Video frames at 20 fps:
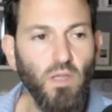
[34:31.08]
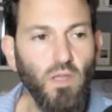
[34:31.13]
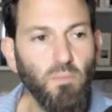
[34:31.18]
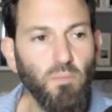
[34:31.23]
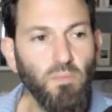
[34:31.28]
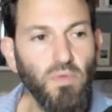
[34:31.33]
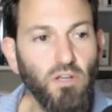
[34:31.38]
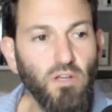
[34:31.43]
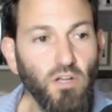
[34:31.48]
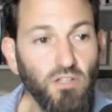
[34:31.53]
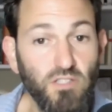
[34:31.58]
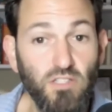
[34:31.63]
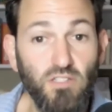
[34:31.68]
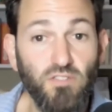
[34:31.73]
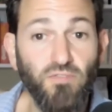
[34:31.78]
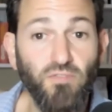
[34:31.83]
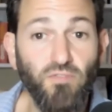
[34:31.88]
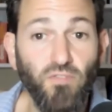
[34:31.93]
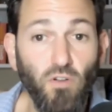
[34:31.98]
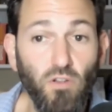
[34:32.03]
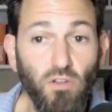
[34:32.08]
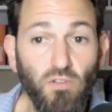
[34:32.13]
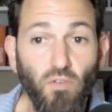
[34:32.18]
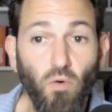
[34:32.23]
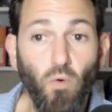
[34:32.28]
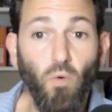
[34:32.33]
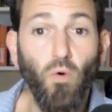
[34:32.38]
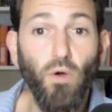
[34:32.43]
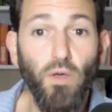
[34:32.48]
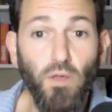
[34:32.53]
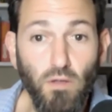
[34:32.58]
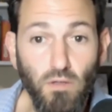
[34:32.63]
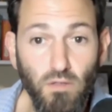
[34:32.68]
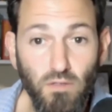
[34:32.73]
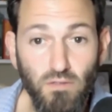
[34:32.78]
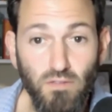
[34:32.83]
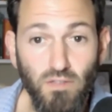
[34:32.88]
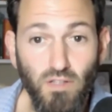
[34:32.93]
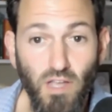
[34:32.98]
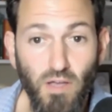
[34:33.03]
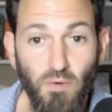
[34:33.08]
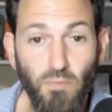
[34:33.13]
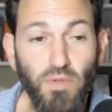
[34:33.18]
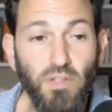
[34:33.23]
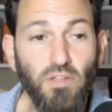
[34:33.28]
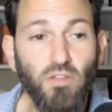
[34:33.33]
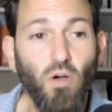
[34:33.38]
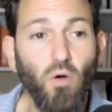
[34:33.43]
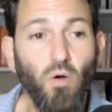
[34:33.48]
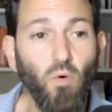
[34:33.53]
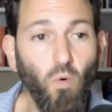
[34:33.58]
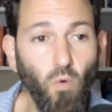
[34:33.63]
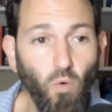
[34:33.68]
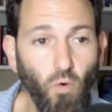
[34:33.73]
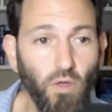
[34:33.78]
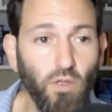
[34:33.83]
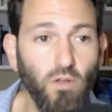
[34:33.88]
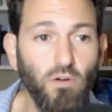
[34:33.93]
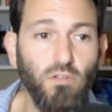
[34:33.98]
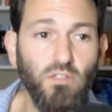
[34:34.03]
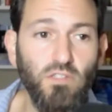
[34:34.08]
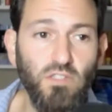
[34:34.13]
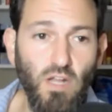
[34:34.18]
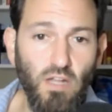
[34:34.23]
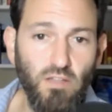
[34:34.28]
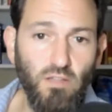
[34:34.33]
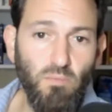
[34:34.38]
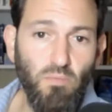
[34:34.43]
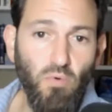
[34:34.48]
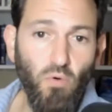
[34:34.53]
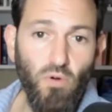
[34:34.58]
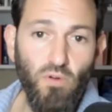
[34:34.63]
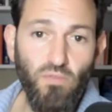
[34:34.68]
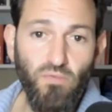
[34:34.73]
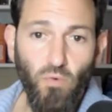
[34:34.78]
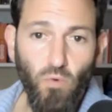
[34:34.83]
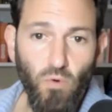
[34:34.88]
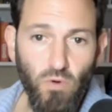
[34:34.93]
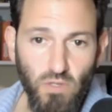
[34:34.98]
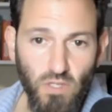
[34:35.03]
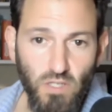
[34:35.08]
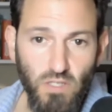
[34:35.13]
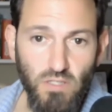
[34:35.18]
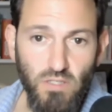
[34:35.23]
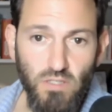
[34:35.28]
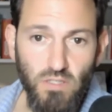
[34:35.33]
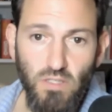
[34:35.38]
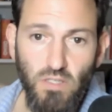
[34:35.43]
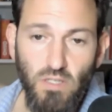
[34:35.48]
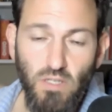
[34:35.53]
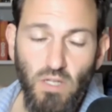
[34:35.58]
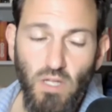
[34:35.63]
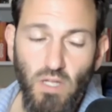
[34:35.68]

Big because time. It's full of oil, and we know oil is on the poor four list.